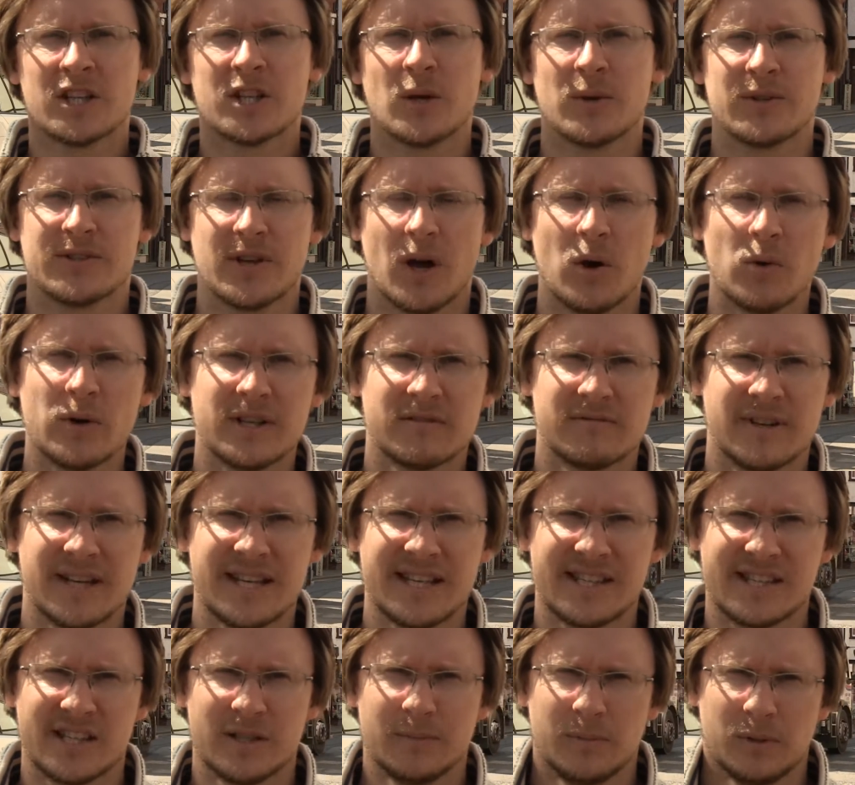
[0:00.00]
So it's wholly
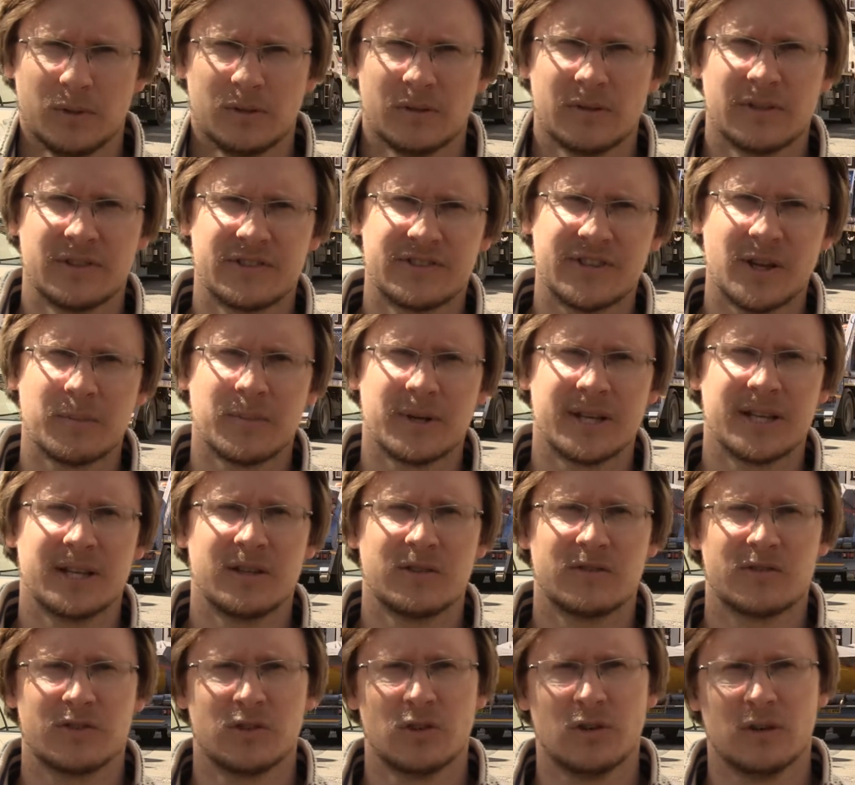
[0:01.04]
reasonable that somebody
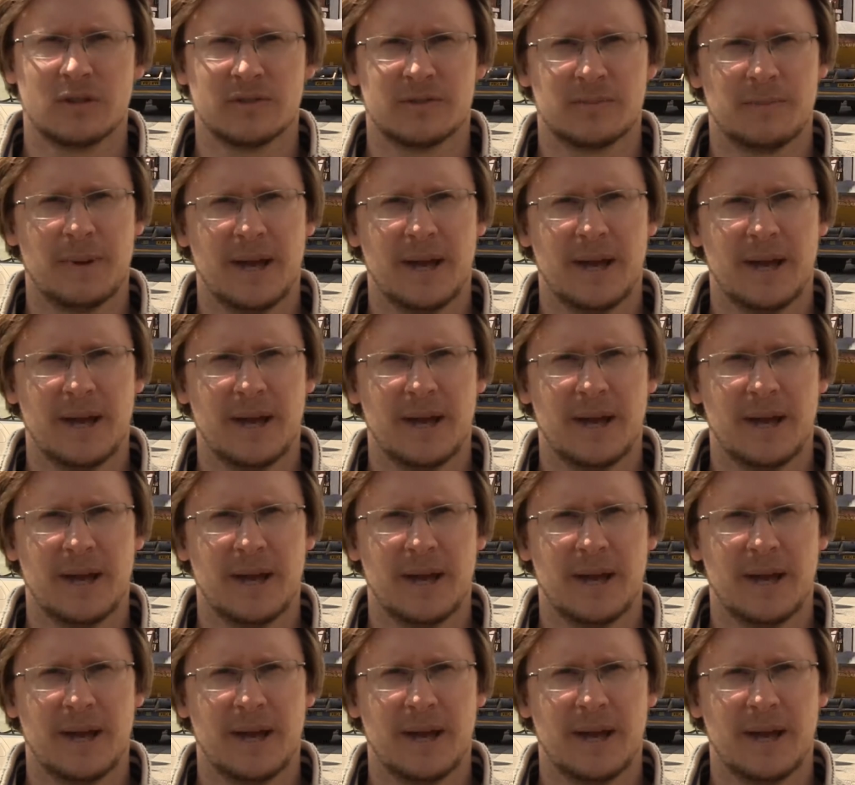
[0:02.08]
who's not